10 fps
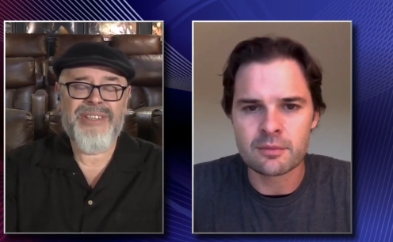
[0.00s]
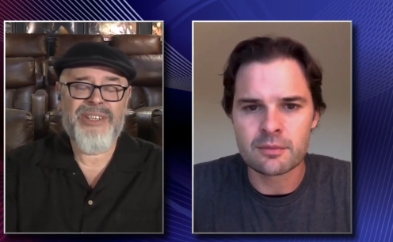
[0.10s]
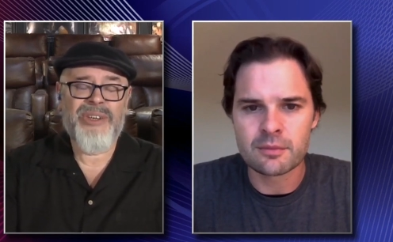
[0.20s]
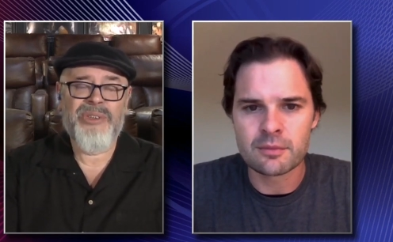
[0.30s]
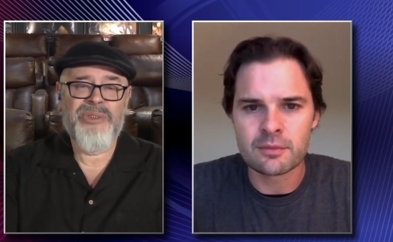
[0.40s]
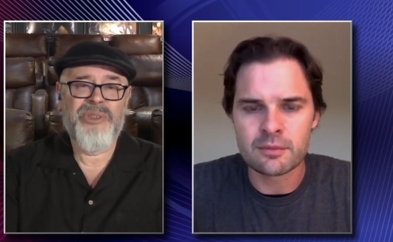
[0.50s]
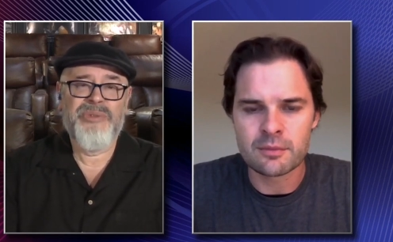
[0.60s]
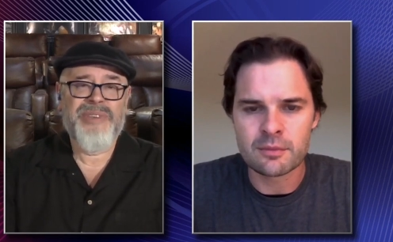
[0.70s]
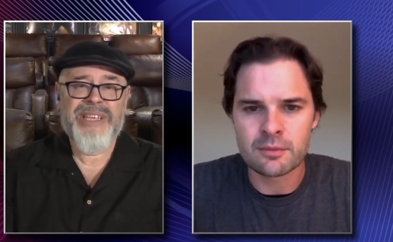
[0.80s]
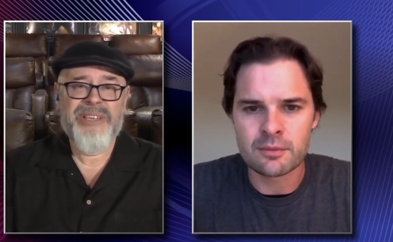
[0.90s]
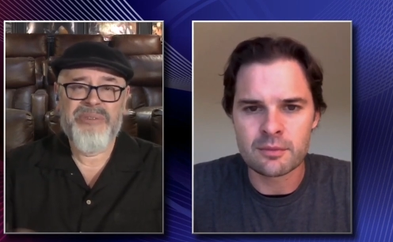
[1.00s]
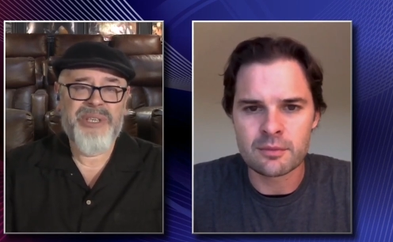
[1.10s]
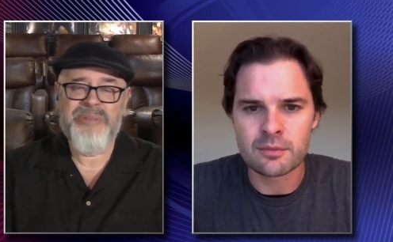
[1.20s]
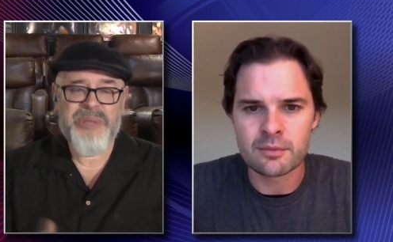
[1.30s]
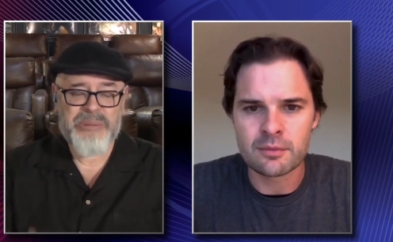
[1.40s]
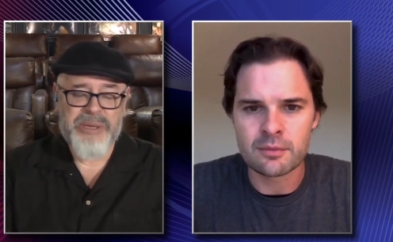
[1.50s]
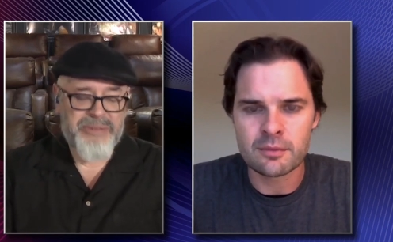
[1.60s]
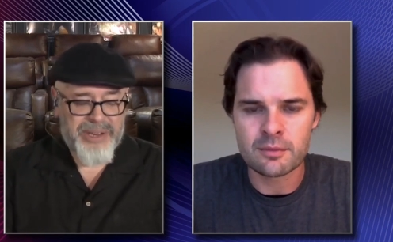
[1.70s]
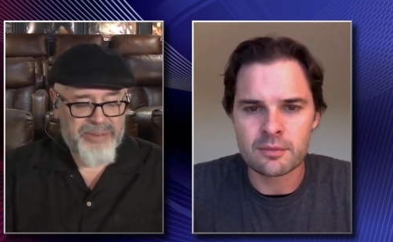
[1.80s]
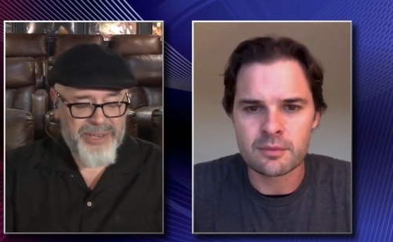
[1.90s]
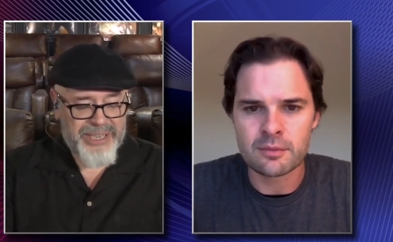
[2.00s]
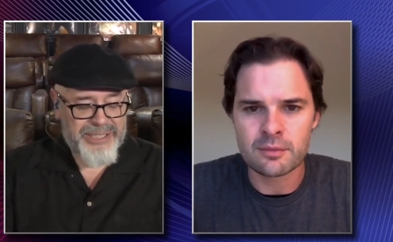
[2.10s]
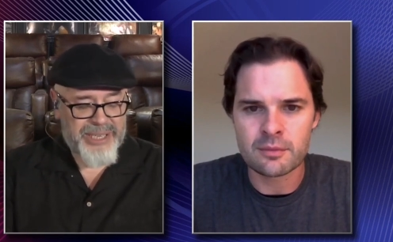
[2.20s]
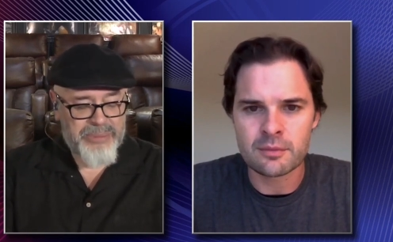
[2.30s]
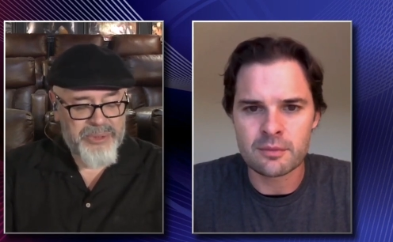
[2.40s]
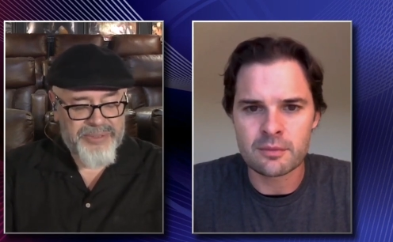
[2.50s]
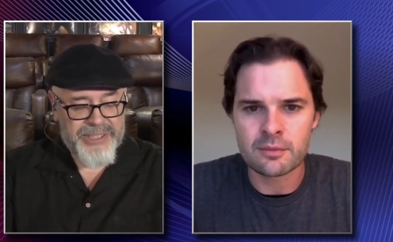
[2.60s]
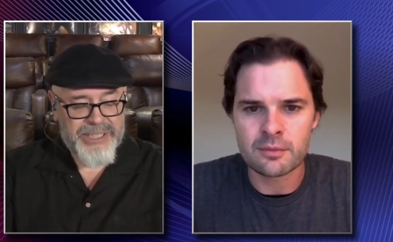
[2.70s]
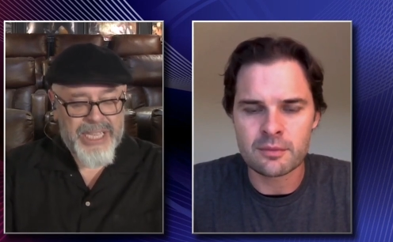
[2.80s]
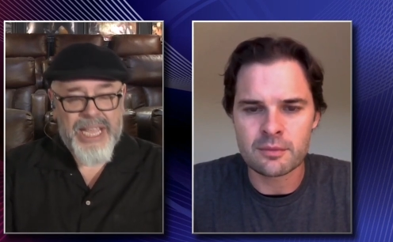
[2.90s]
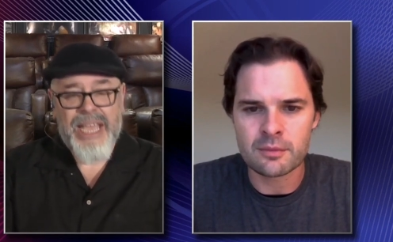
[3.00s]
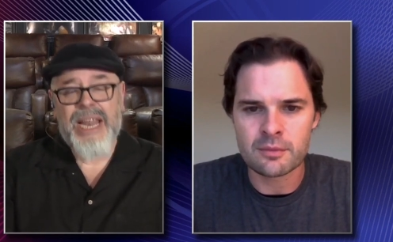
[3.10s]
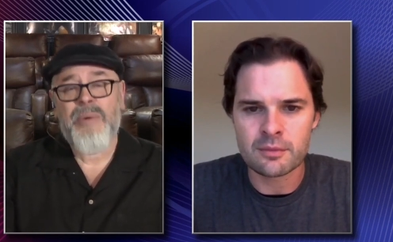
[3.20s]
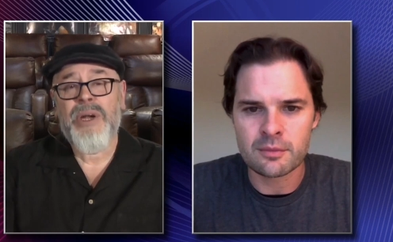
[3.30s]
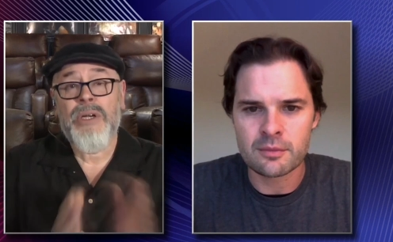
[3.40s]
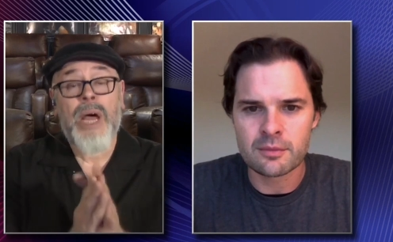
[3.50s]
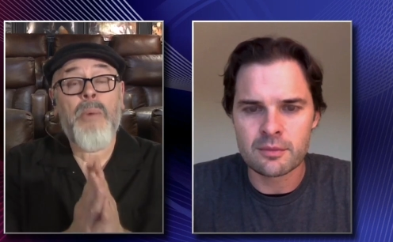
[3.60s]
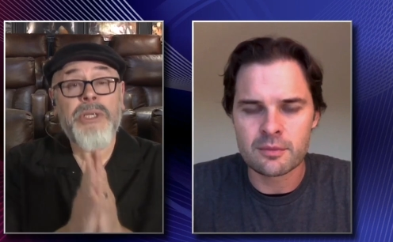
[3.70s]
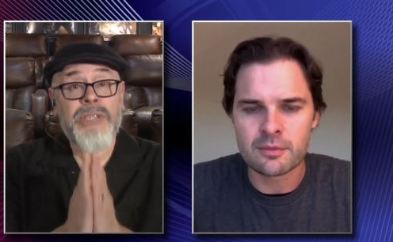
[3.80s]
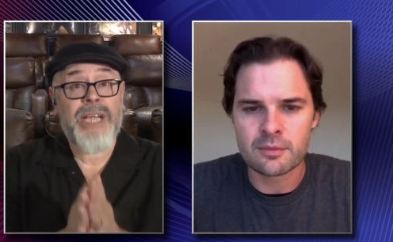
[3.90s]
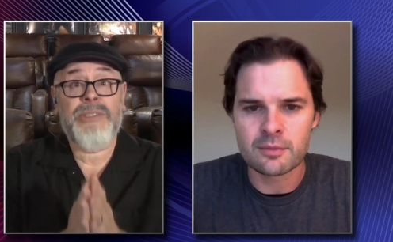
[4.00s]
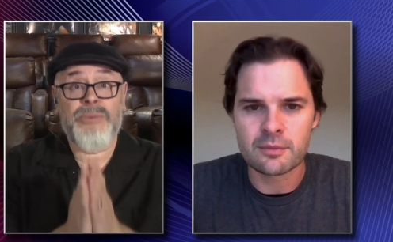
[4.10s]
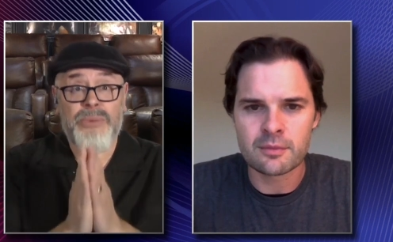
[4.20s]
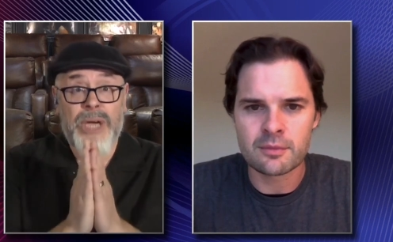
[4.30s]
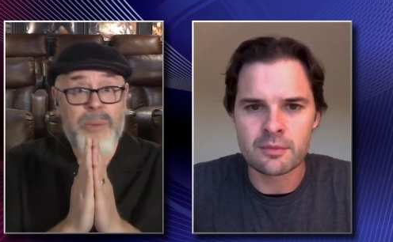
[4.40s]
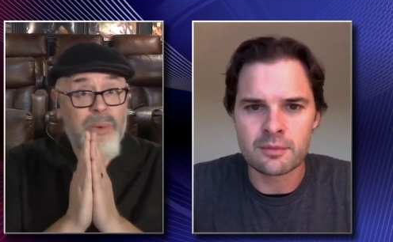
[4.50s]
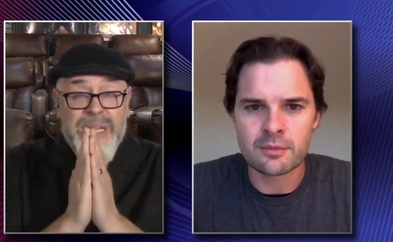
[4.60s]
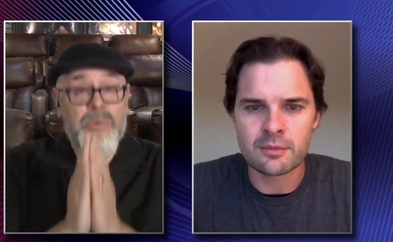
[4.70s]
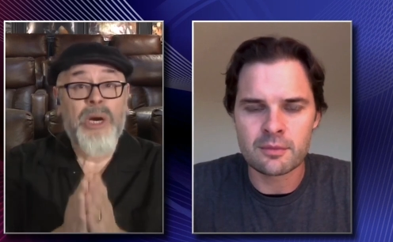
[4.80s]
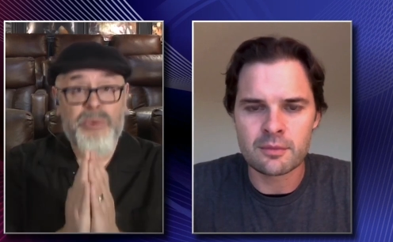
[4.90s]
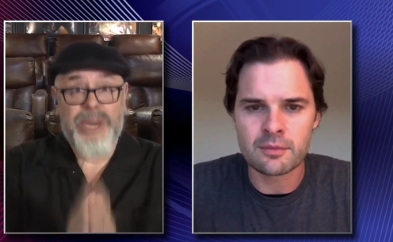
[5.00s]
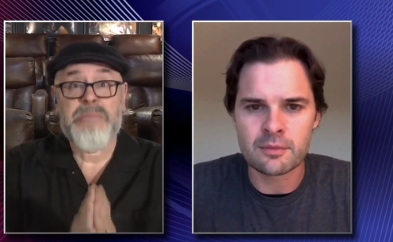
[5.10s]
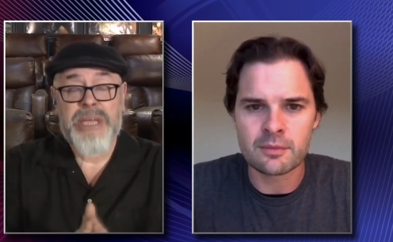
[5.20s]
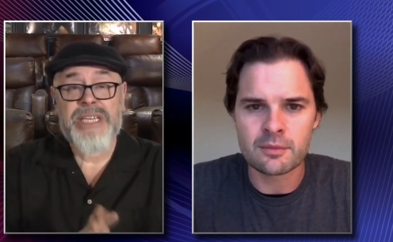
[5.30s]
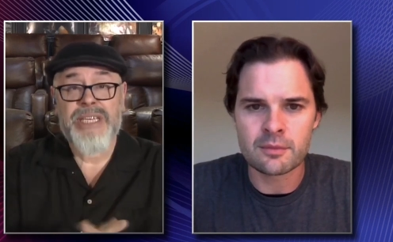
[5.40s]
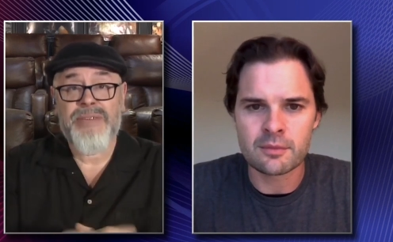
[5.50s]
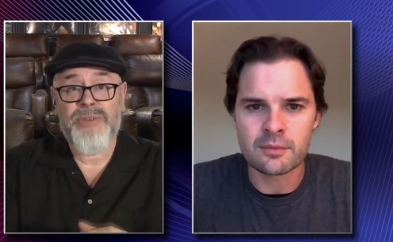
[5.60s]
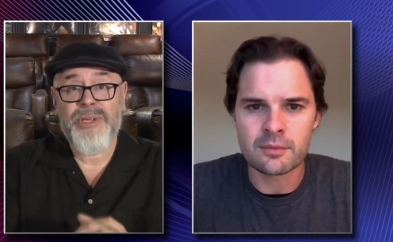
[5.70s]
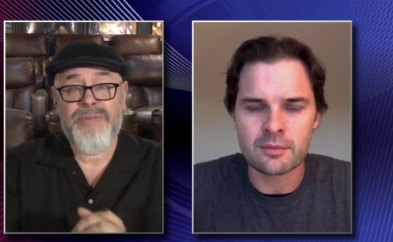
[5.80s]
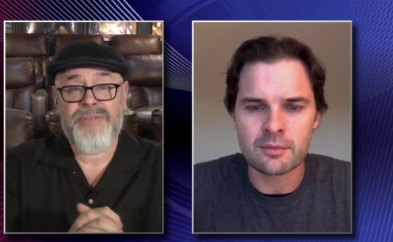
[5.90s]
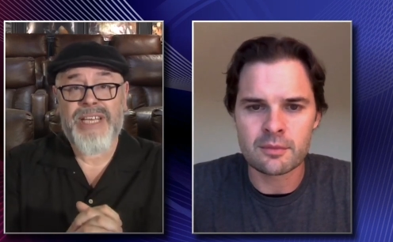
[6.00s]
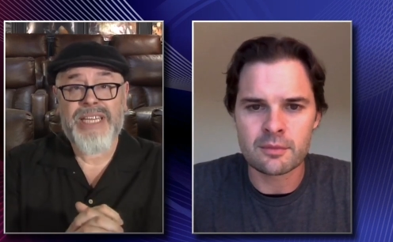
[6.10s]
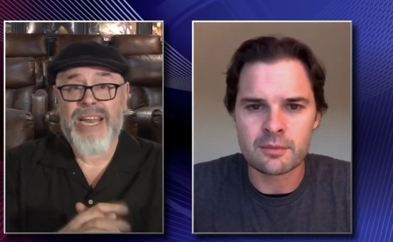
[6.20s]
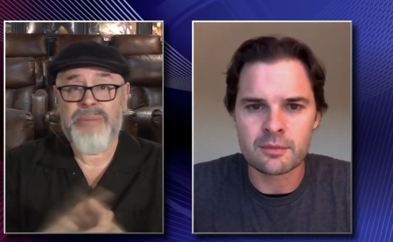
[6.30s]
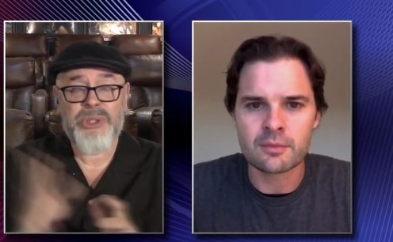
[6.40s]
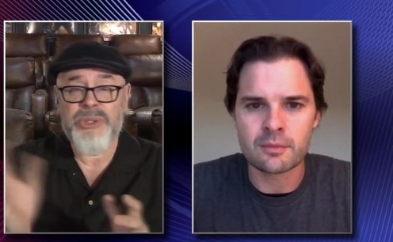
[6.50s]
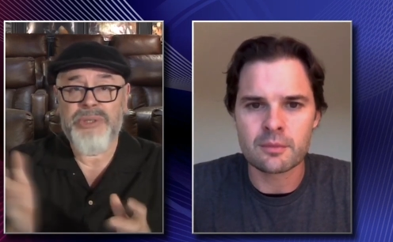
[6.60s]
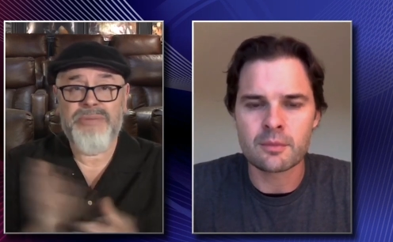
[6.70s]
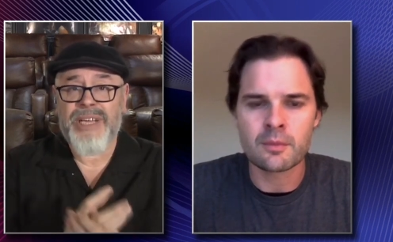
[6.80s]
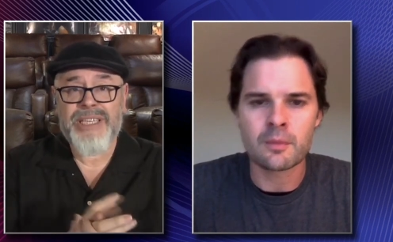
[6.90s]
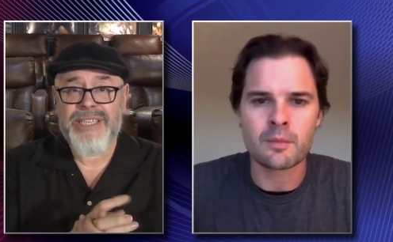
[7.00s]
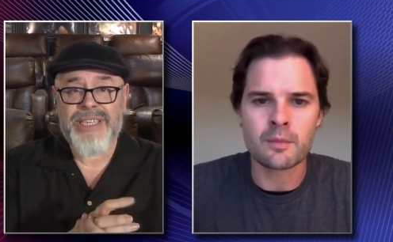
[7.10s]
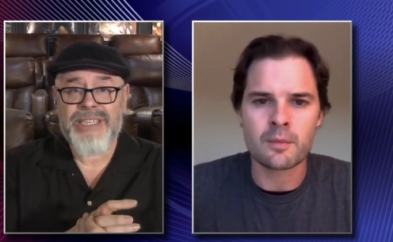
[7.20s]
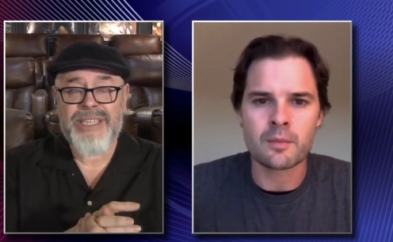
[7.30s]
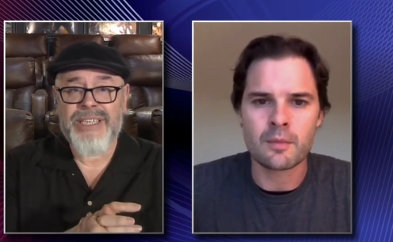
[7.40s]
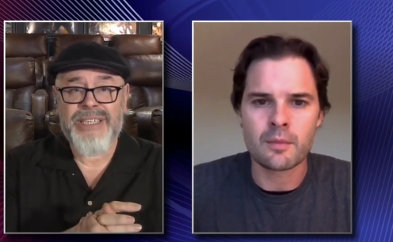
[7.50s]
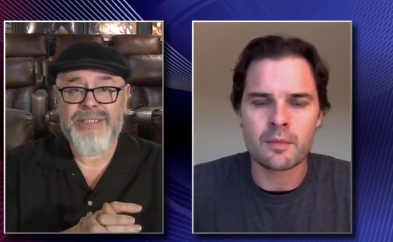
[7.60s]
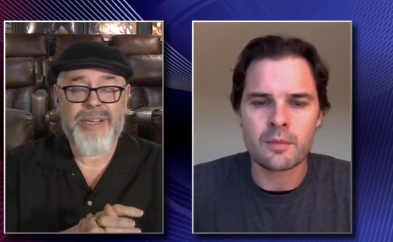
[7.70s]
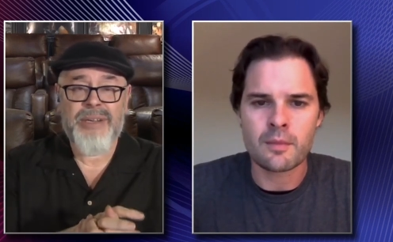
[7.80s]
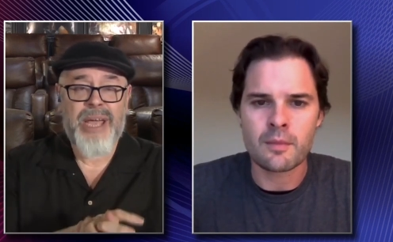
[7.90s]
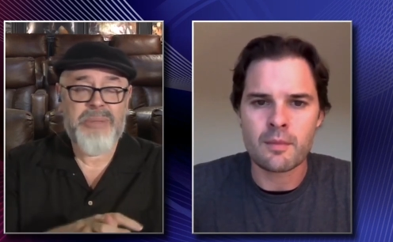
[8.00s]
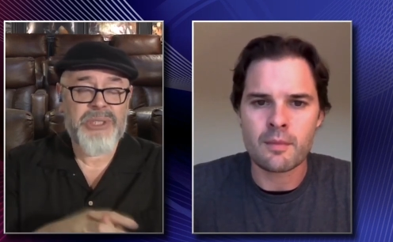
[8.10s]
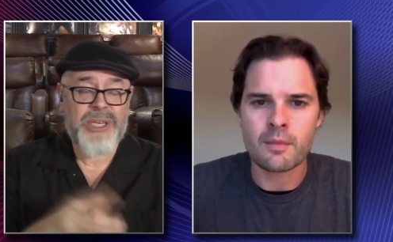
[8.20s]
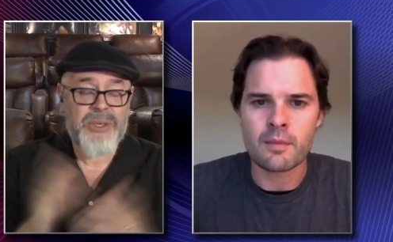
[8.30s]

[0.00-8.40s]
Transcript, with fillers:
Speaker 1: you know, you, you've again written one of my favorite end time movies, and I wanted, I want you guys to, I really want to recommend it. If you can find that, I'm sure you can find it on uh, on Amazon